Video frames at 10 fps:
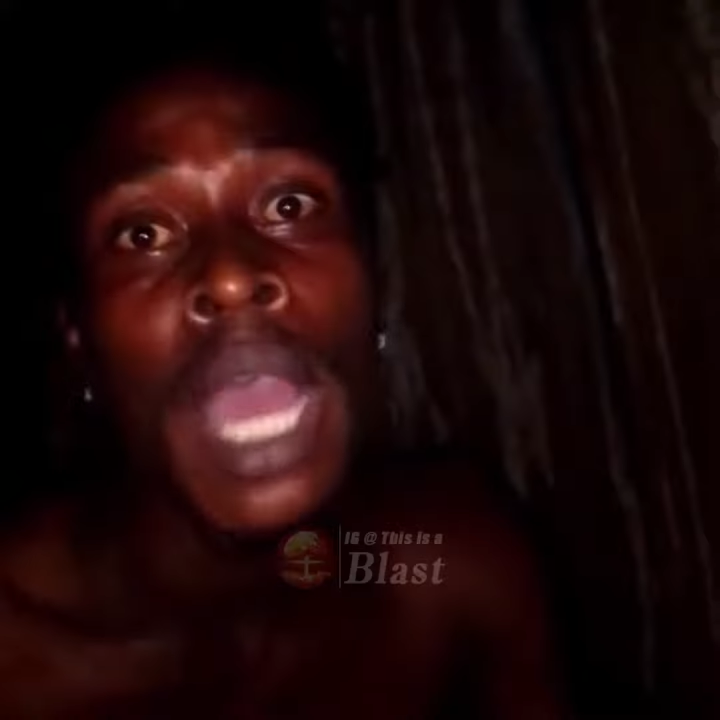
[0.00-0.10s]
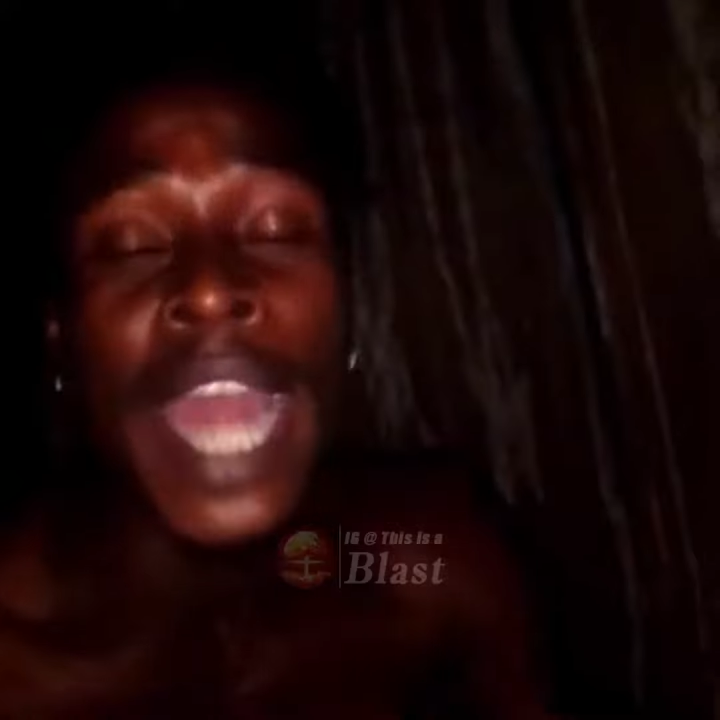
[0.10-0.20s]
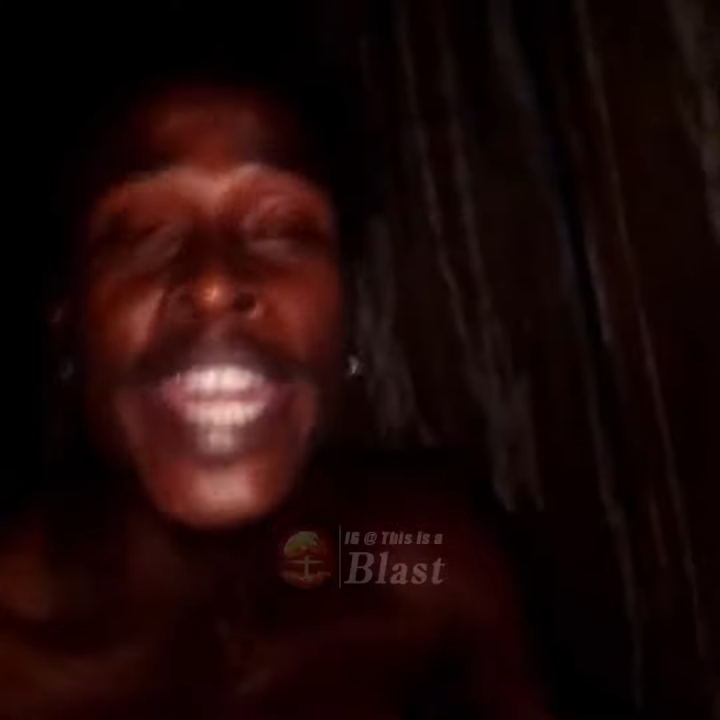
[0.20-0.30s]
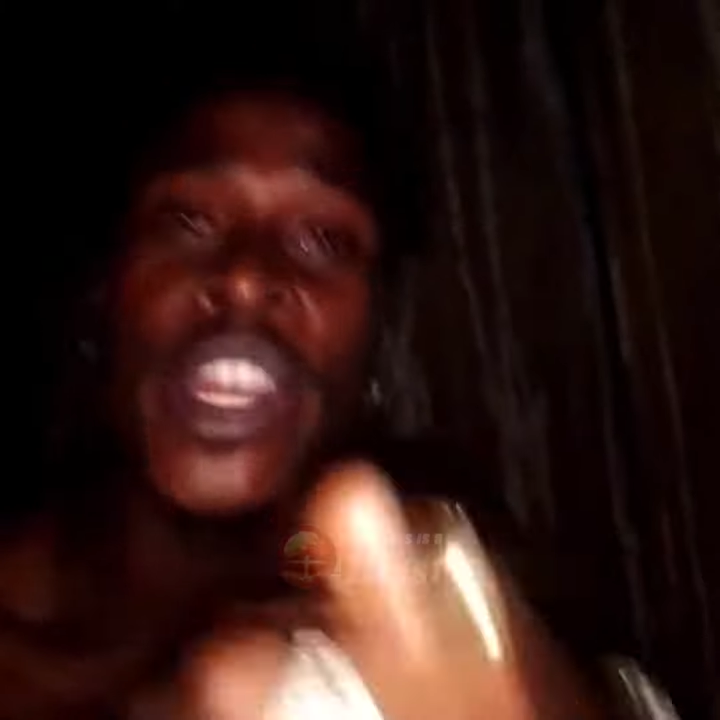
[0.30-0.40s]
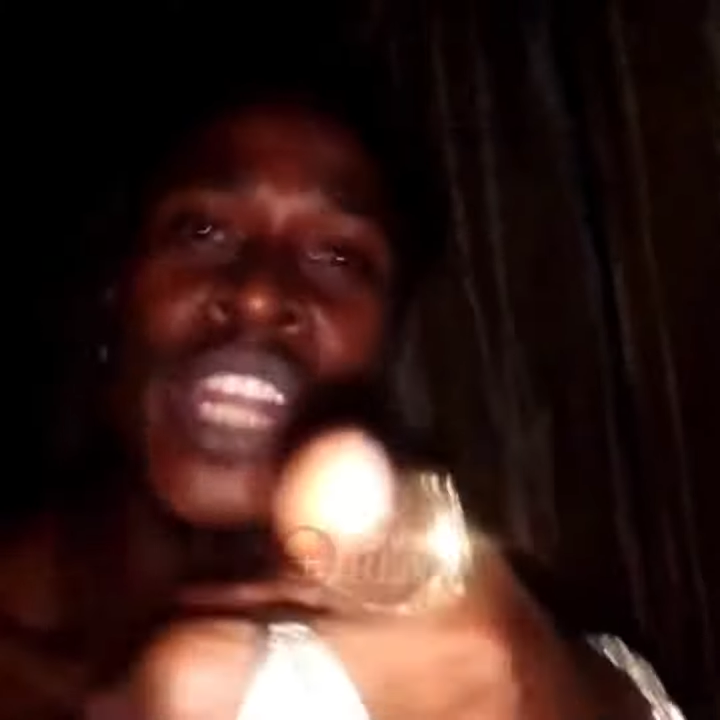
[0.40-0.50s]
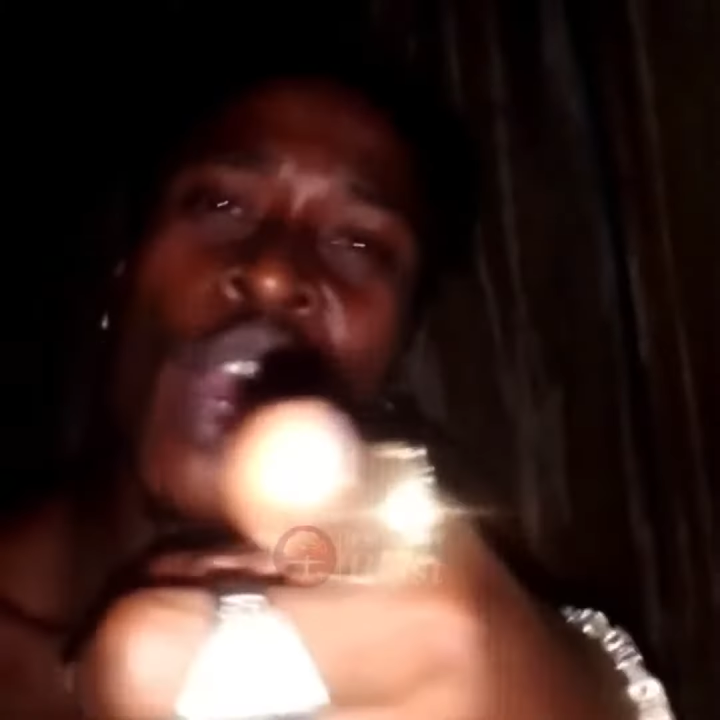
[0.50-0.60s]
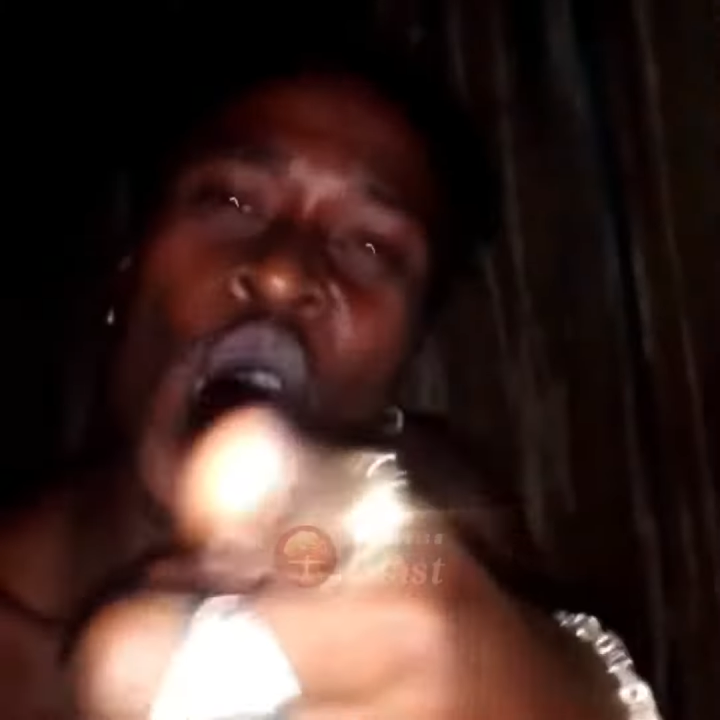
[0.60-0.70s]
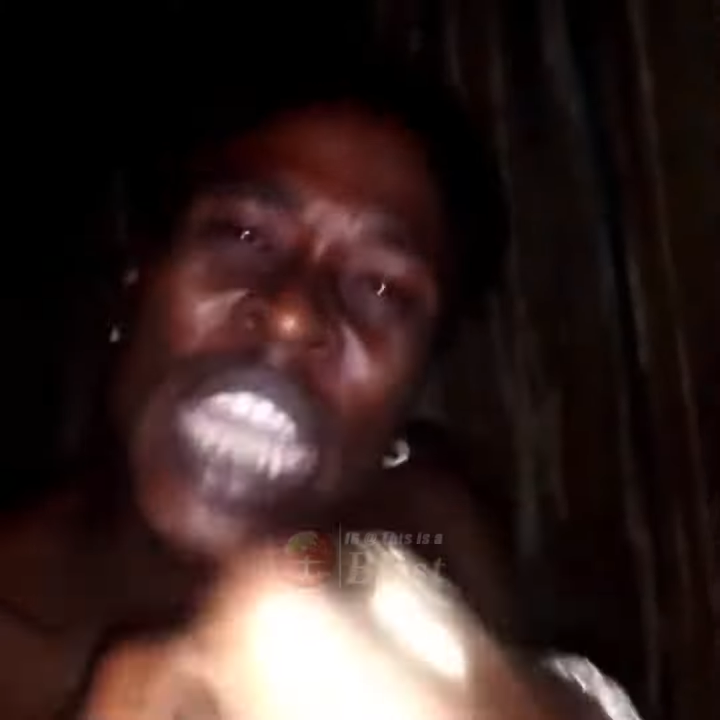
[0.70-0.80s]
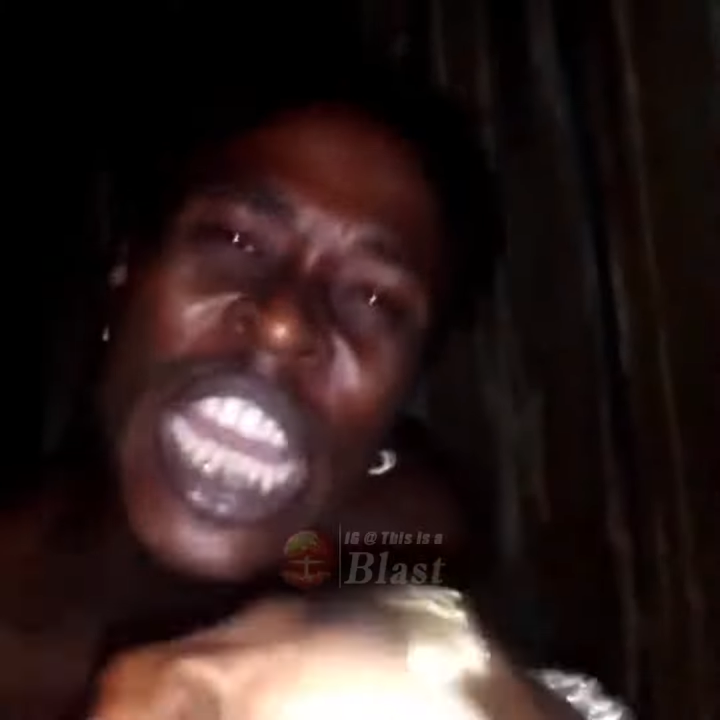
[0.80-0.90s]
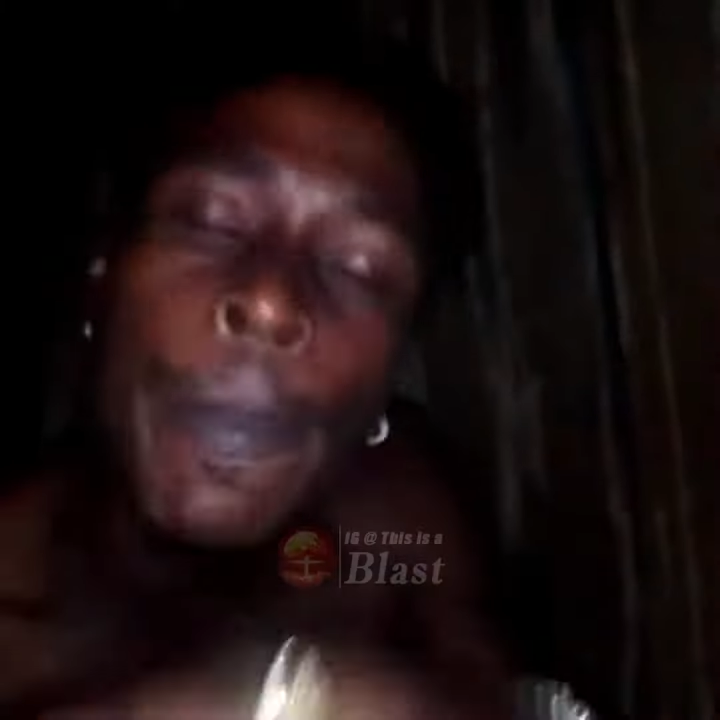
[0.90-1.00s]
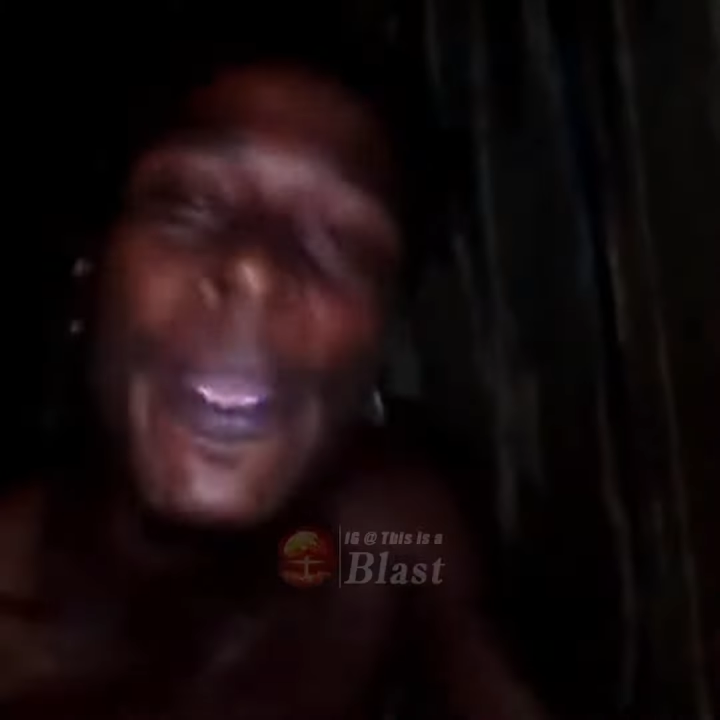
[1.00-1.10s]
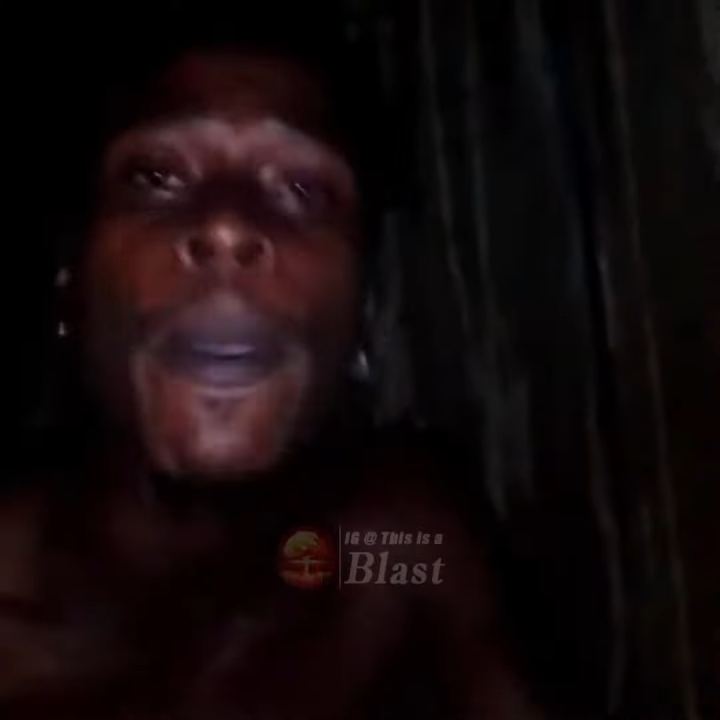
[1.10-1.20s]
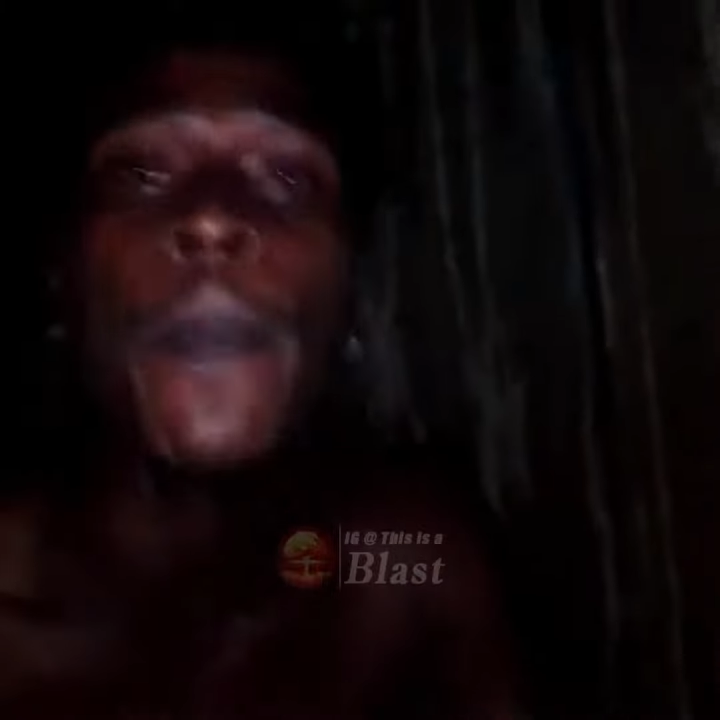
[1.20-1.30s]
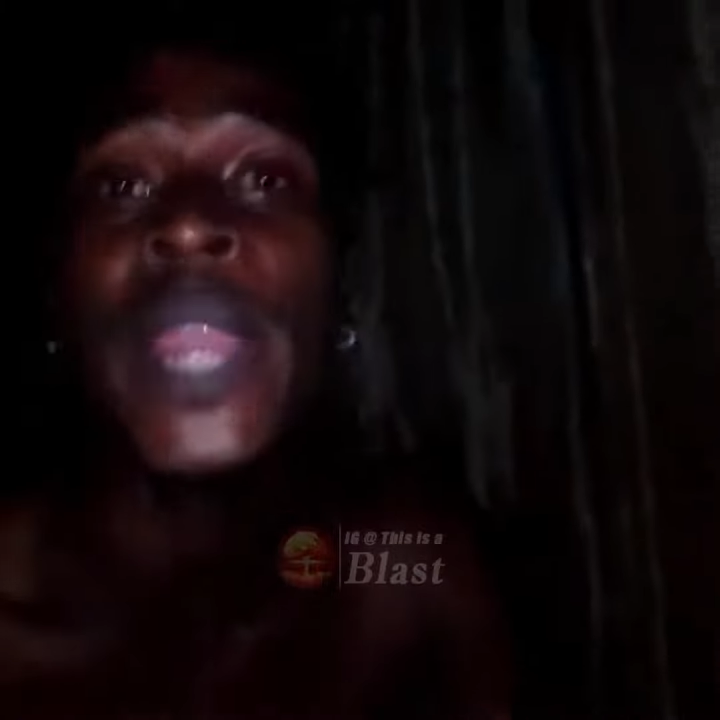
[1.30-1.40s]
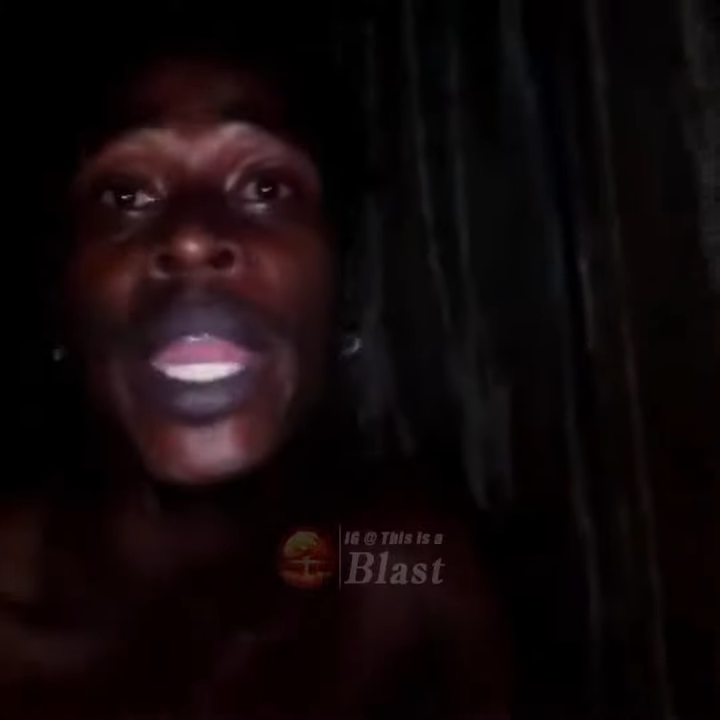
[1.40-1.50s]
And then I go kill
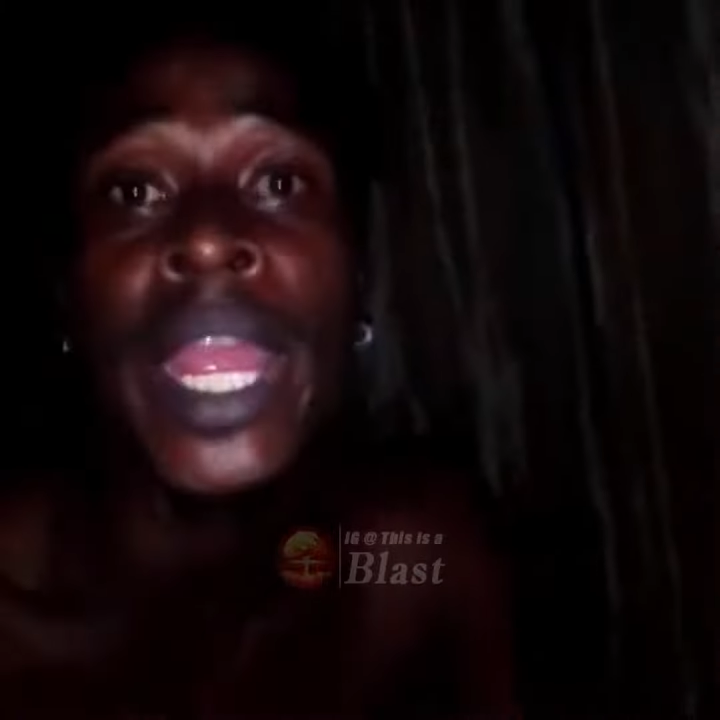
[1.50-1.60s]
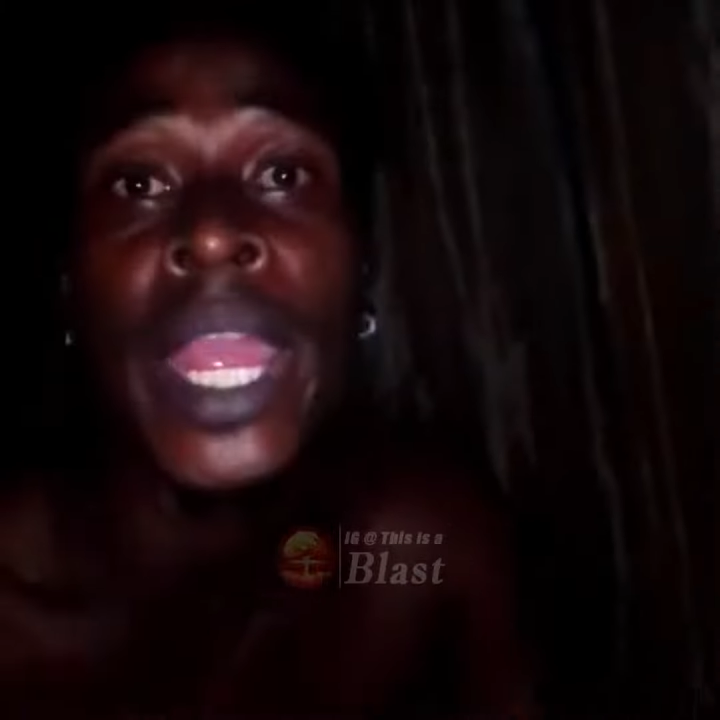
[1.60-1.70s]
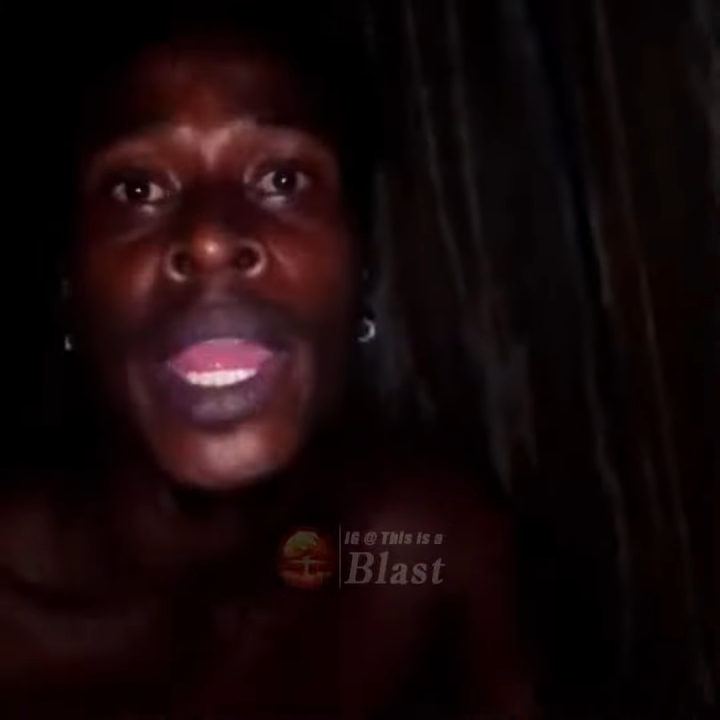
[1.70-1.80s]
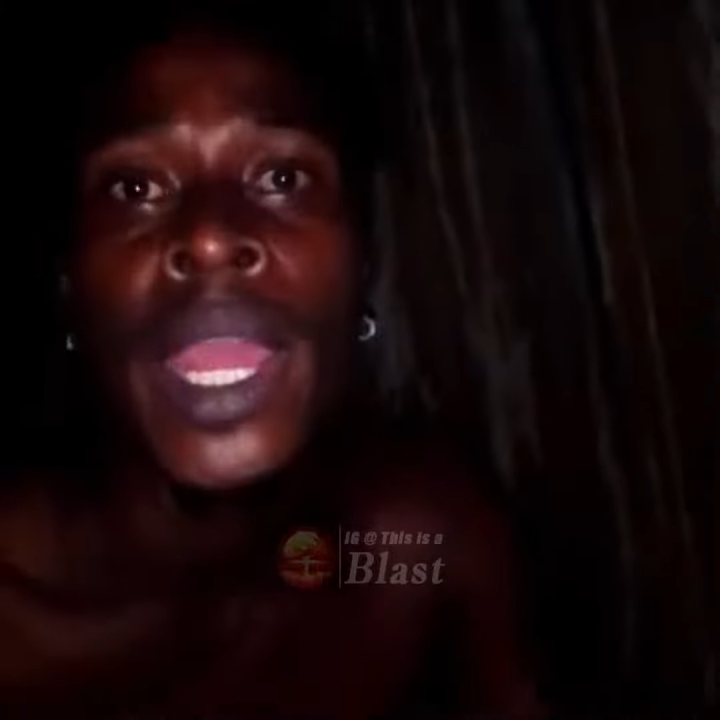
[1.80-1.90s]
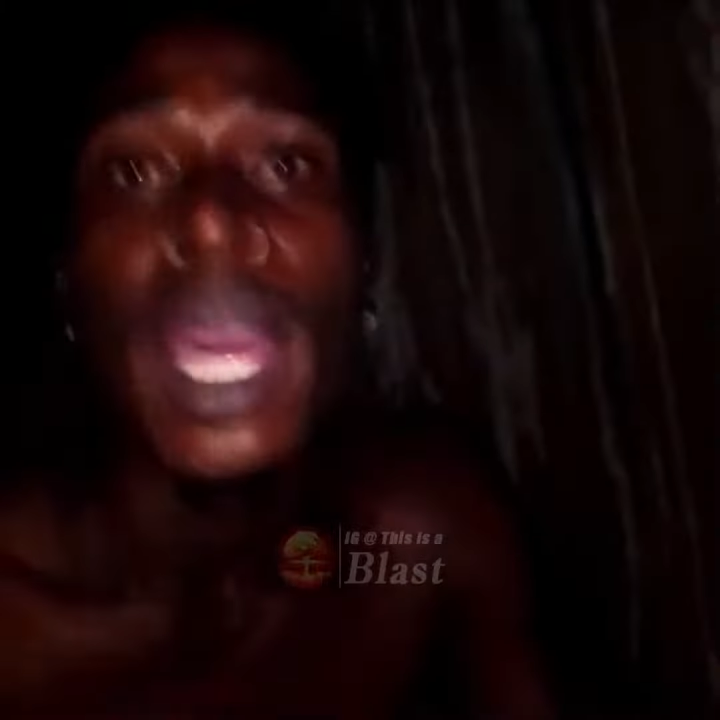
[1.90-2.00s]
people, Pickney.